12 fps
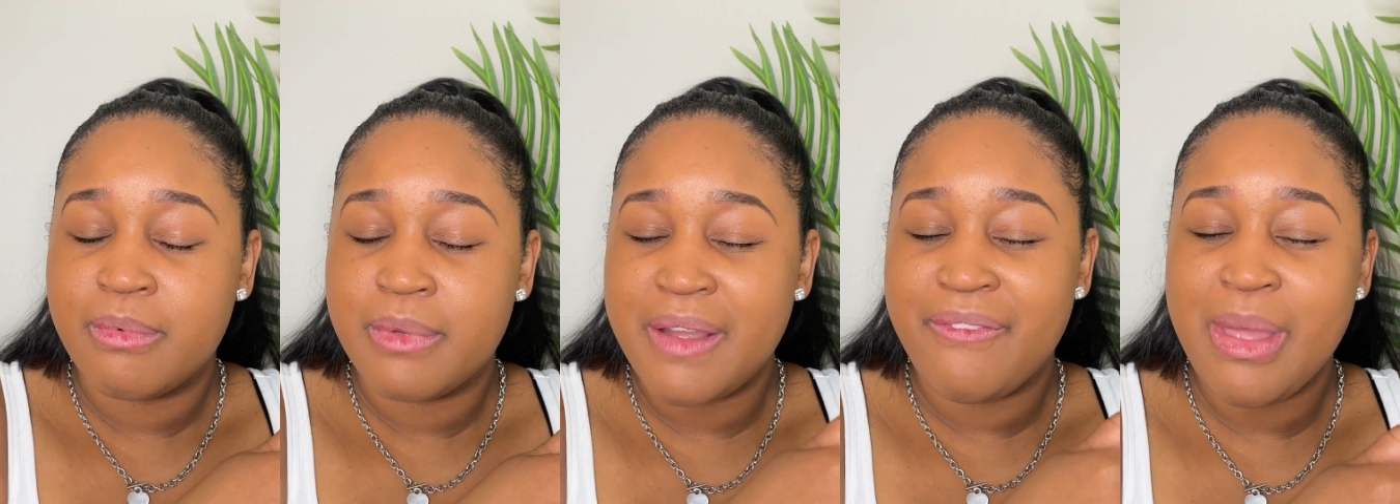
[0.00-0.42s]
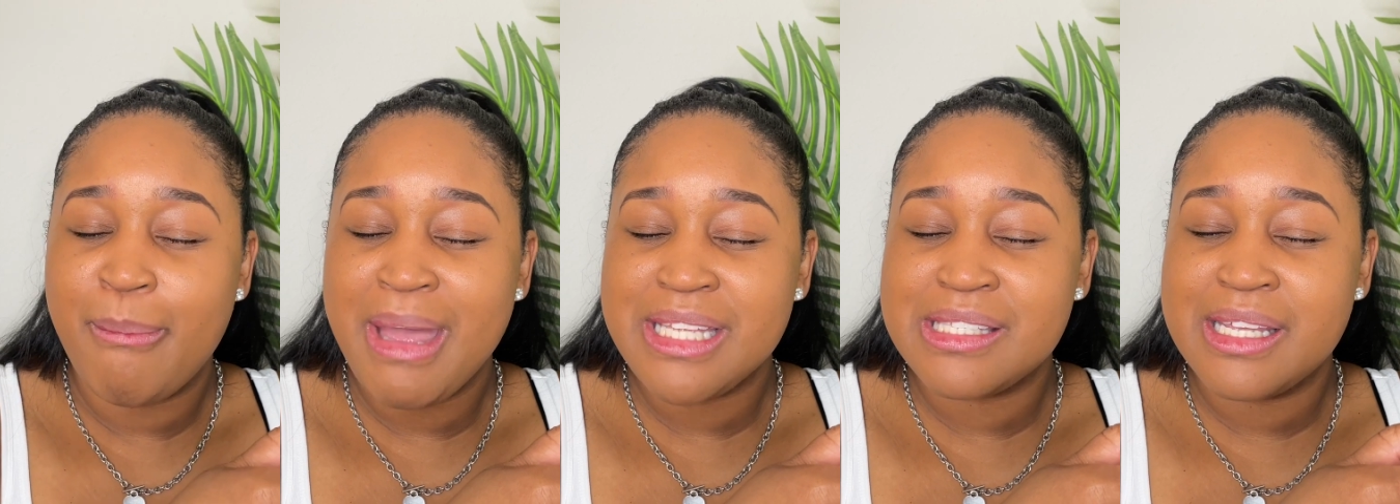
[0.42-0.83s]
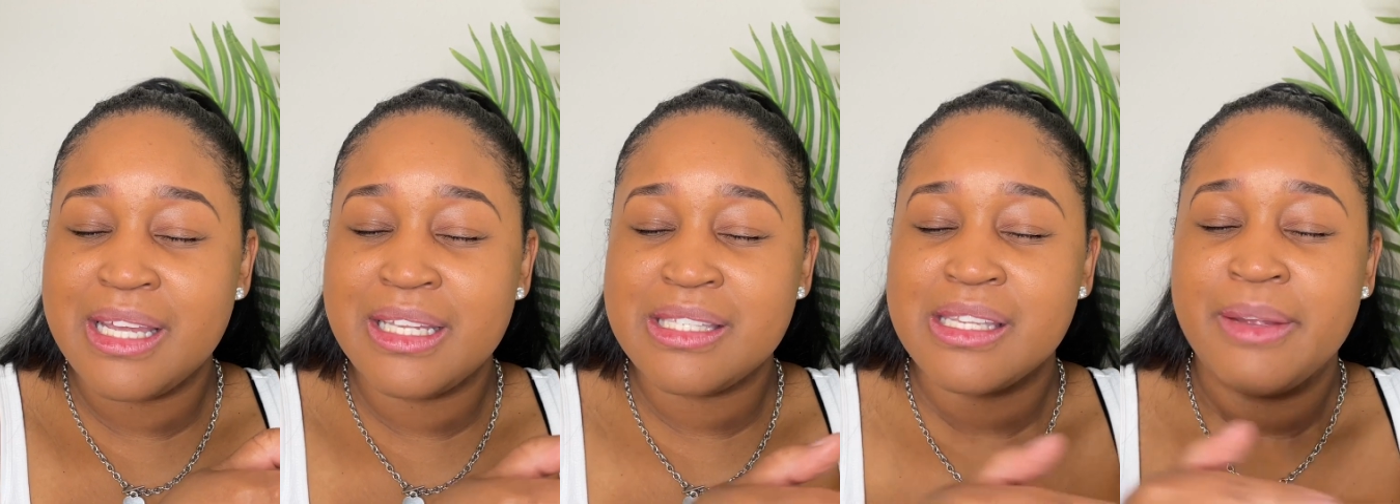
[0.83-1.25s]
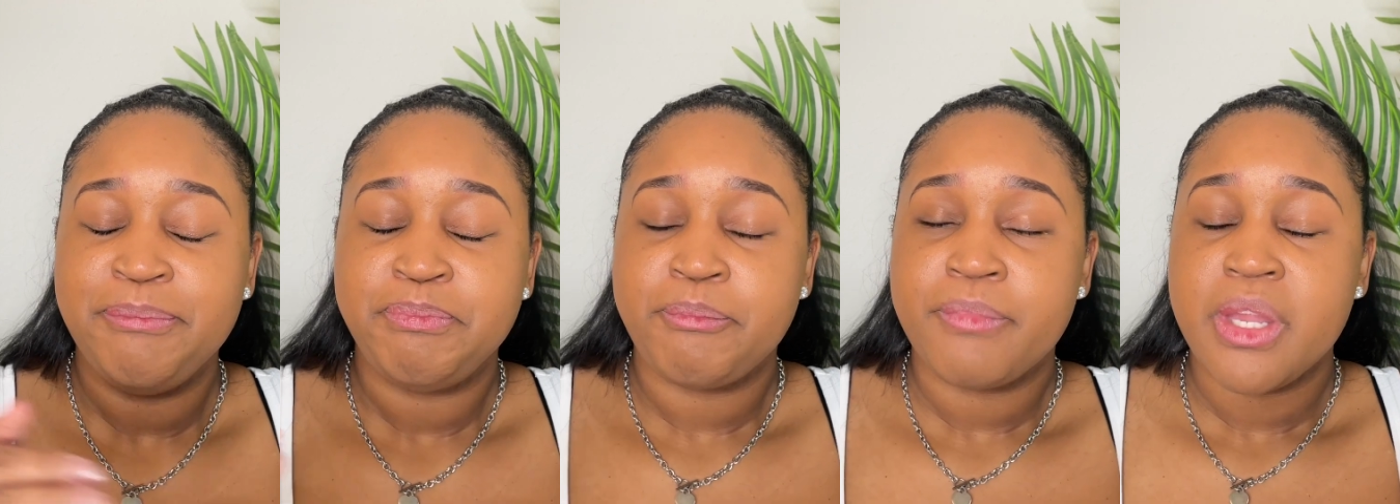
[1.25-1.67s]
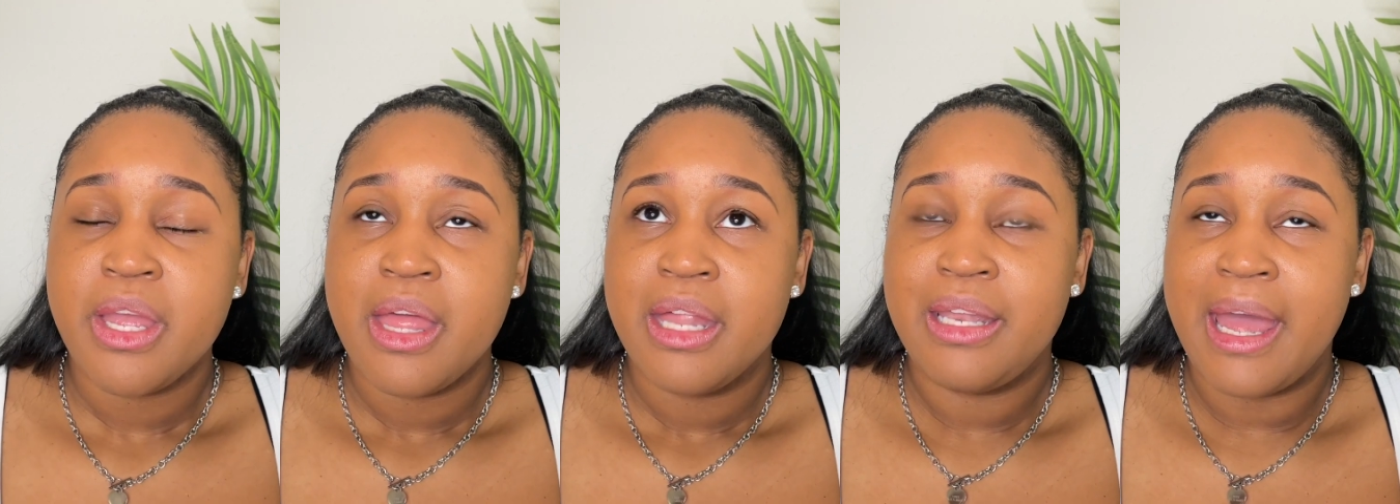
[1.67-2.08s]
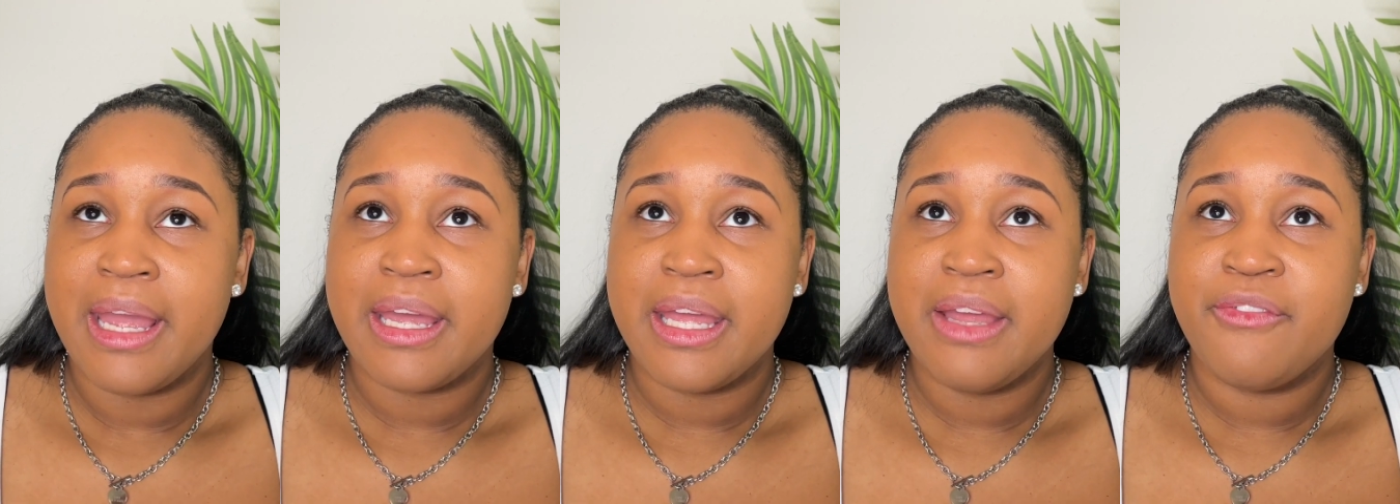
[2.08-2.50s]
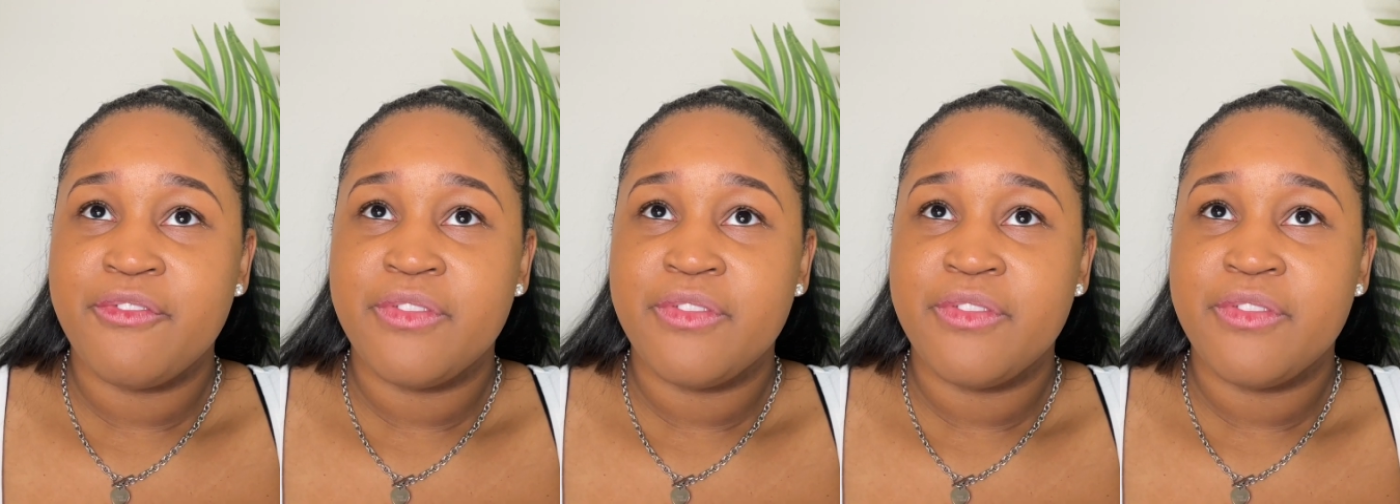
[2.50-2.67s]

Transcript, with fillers: if that makes sense, like if